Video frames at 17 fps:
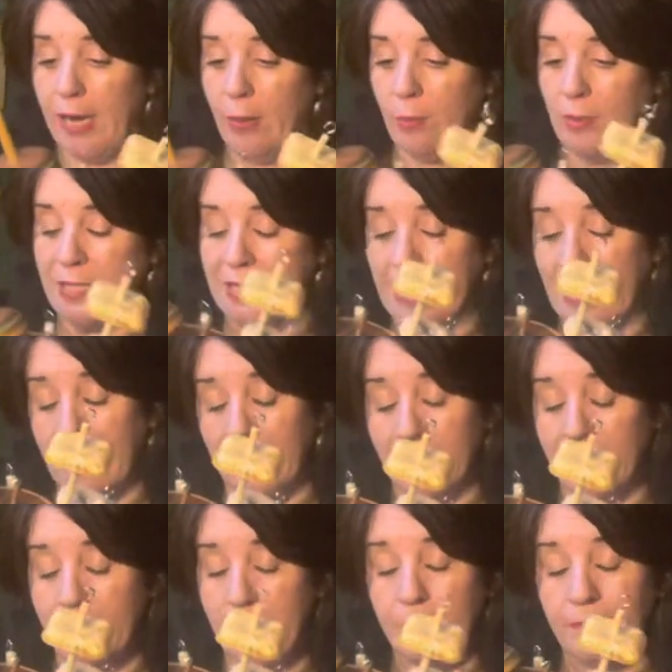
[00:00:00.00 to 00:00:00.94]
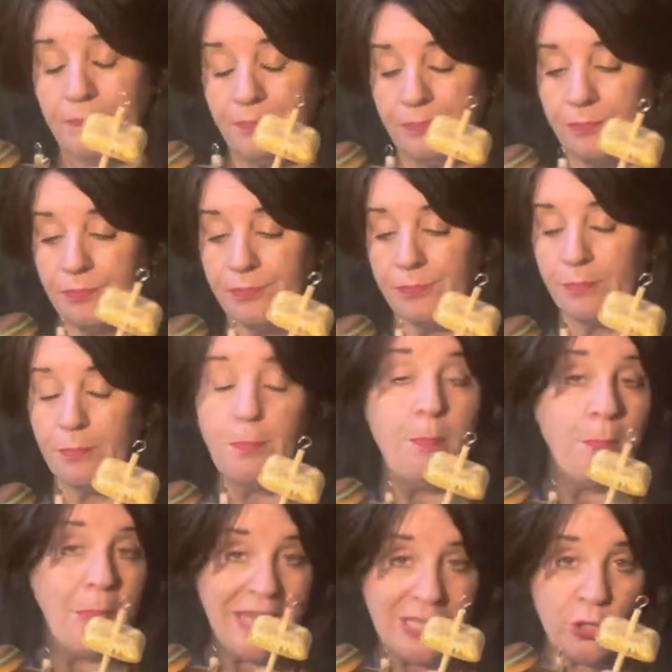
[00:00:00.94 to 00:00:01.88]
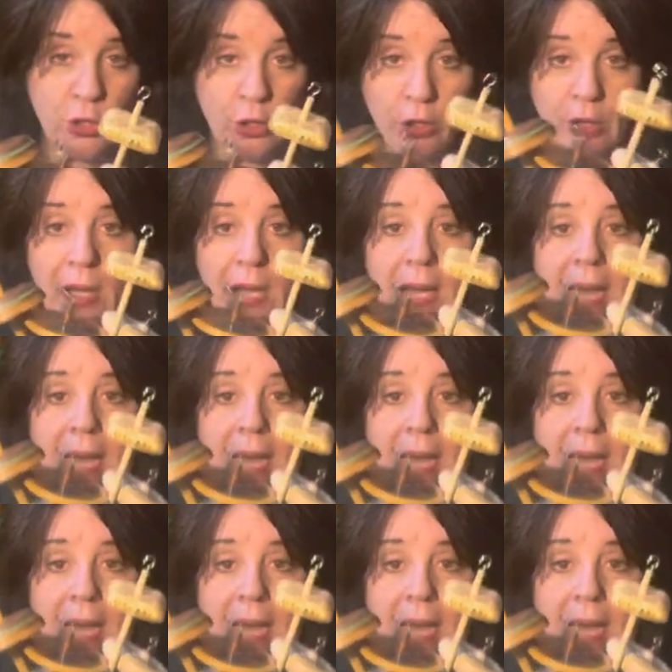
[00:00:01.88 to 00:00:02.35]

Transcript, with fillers: It was a picture.